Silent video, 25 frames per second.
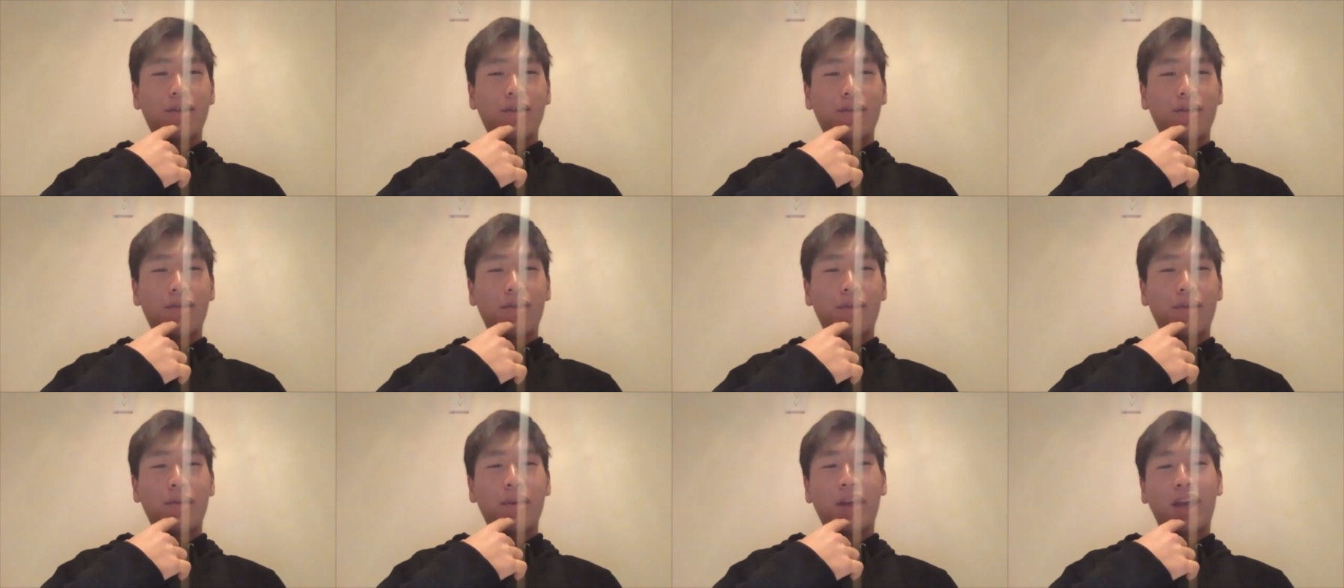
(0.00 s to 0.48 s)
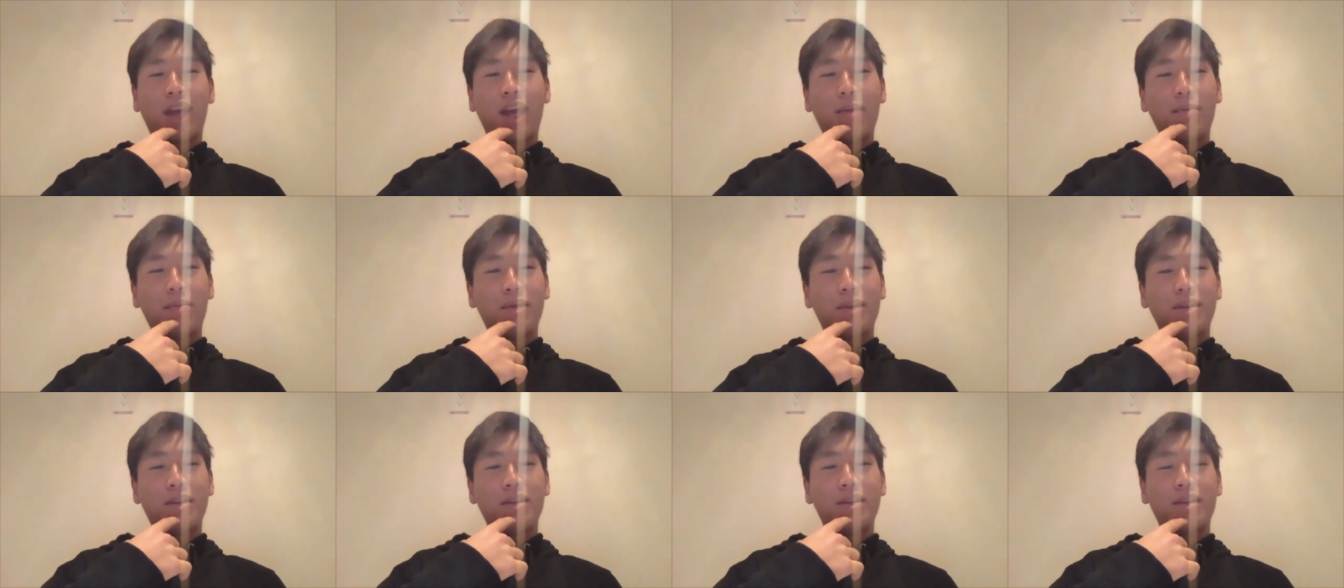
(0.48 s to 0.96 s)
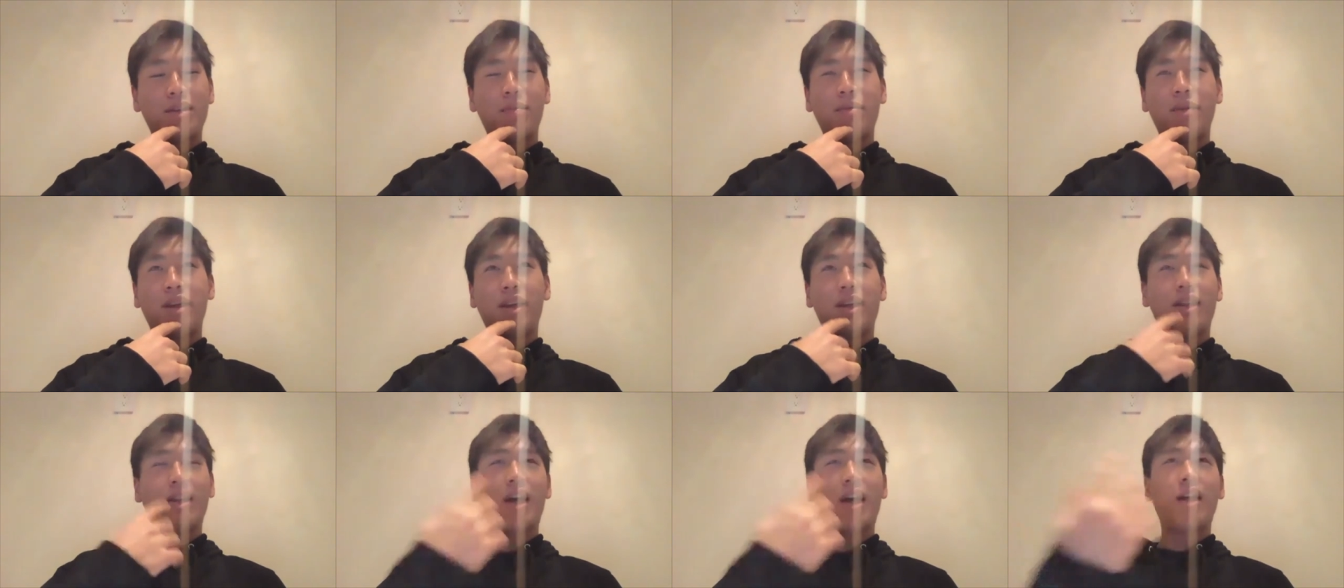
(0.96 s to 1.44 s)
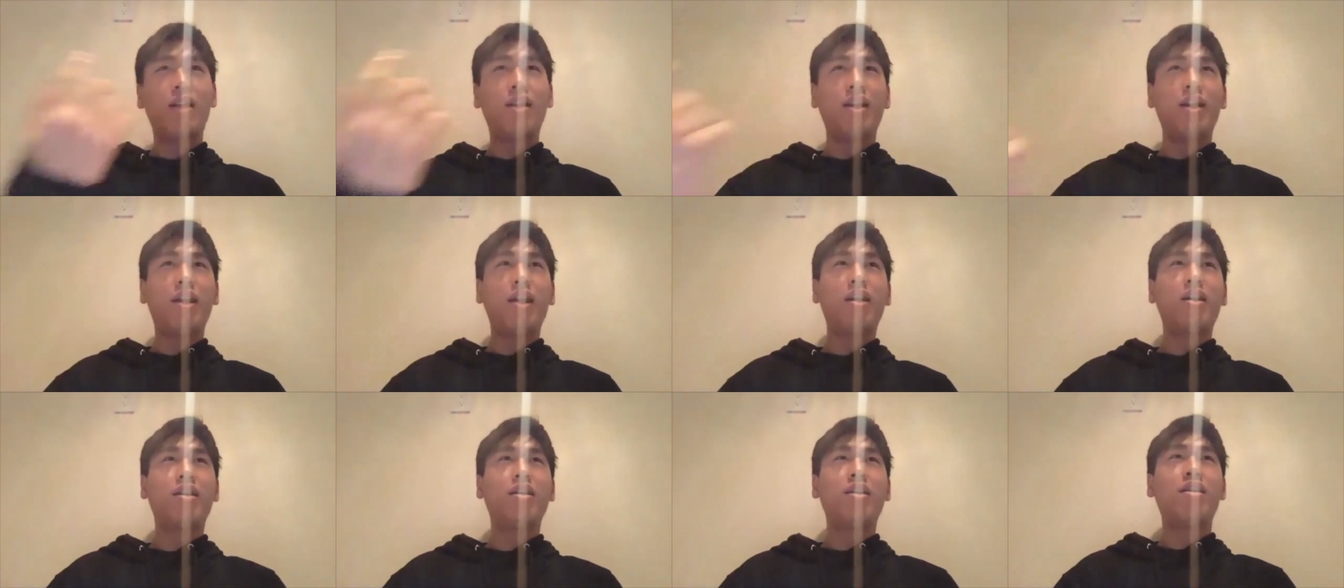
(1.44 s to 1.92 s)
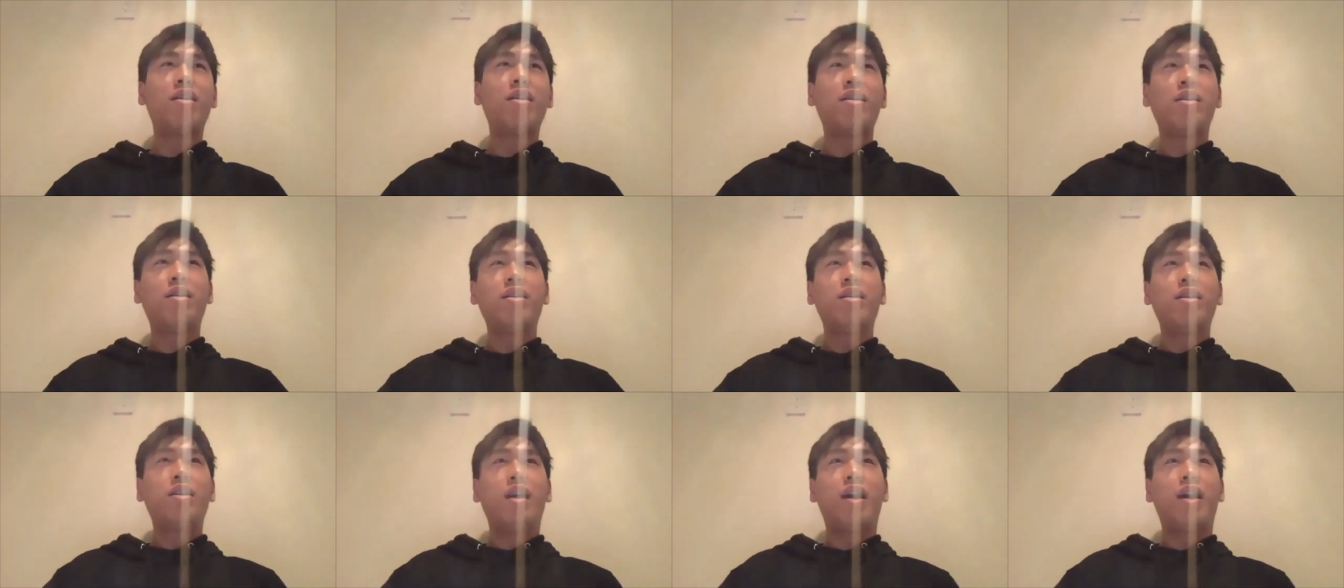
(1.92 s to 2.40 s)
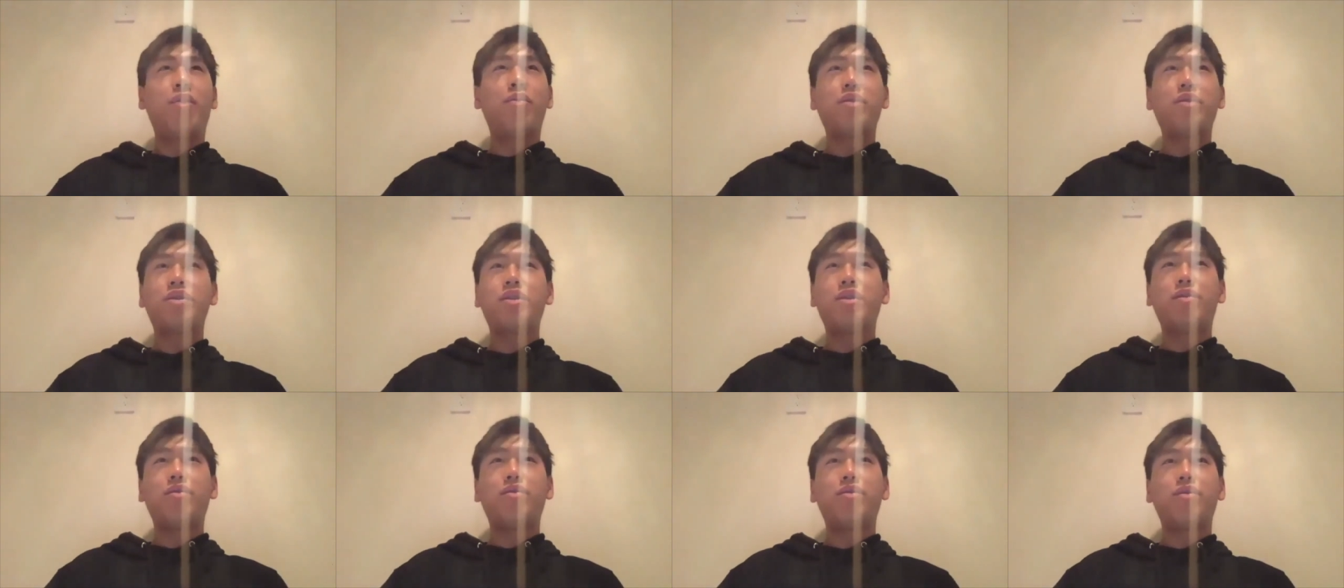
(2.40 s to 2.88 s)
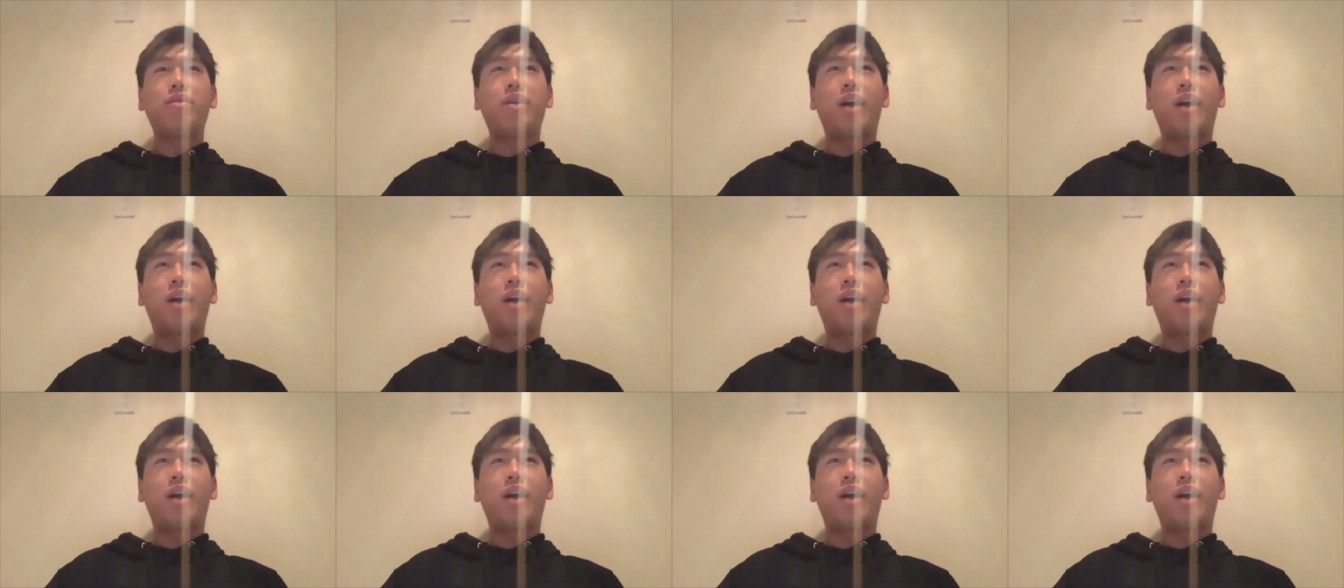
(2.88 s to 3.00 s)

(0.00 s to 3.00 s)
from the camp is something that like I wasn't.